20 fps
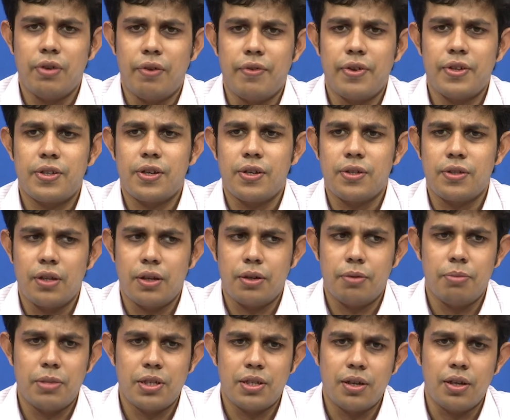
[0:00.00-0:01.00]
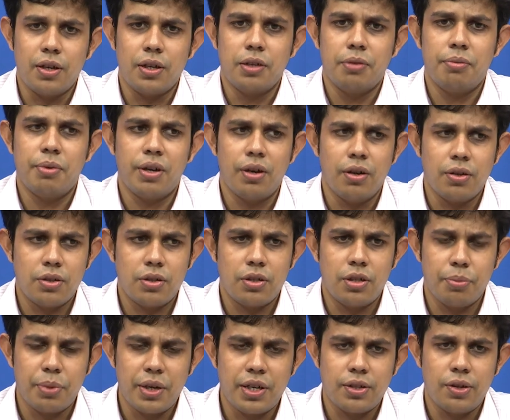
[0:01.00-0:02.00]
have discussed, that basically because it
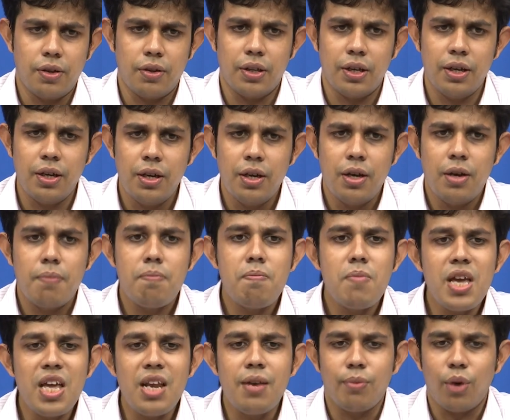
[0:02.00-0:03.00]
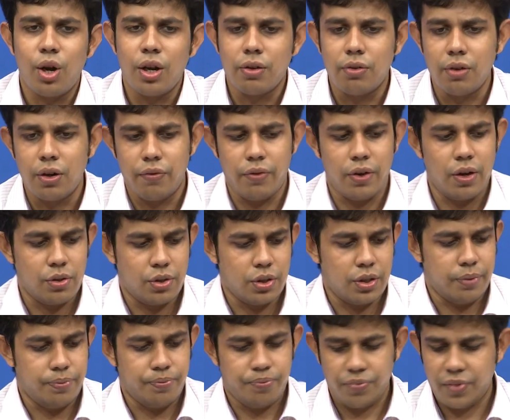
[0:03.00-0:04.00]
depends on the mean molecular
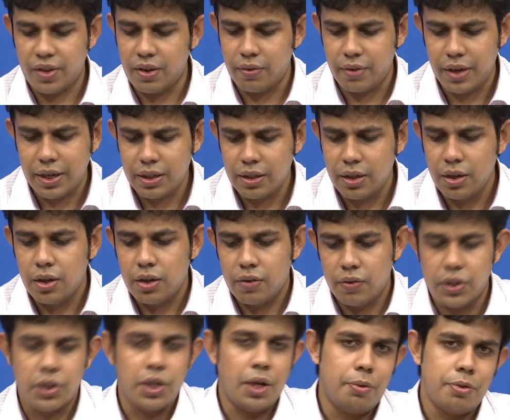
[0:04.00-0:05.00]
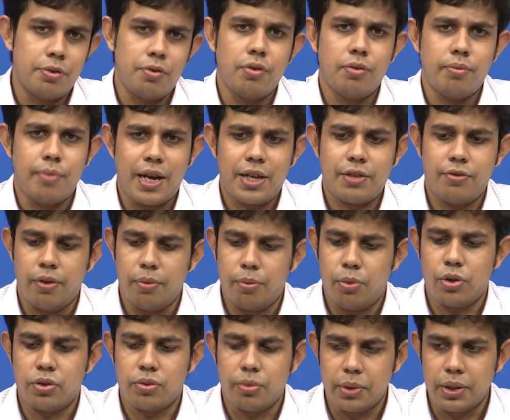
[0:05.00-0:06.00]
velocity, alright, which comes from the
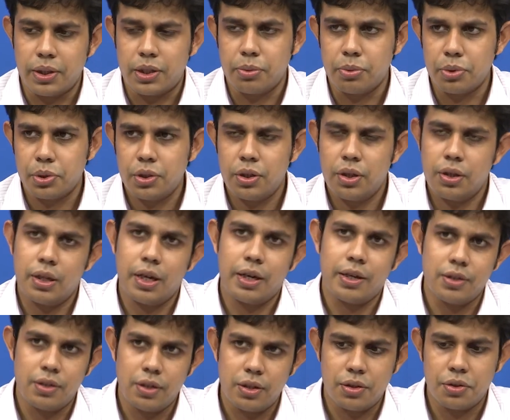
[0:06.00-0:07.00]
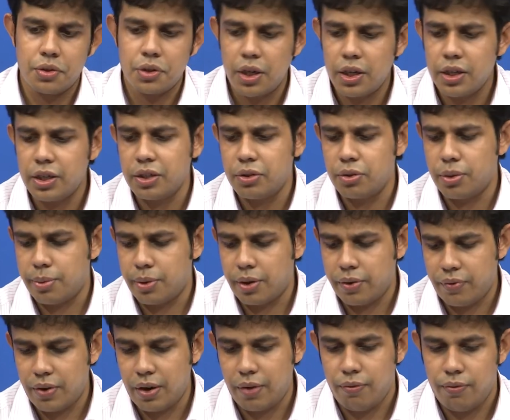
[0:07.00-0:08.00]
Maxwell-Boltzmann distribution, and that is essentially T to the power
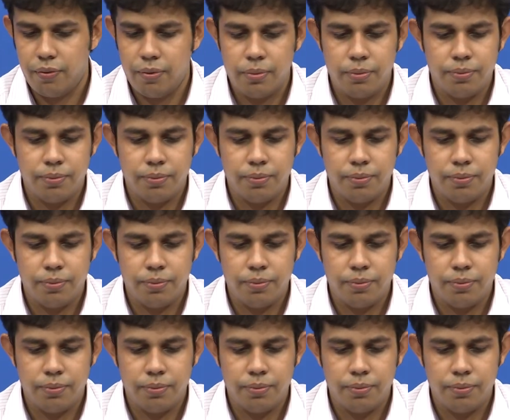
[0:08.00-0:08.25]
of half.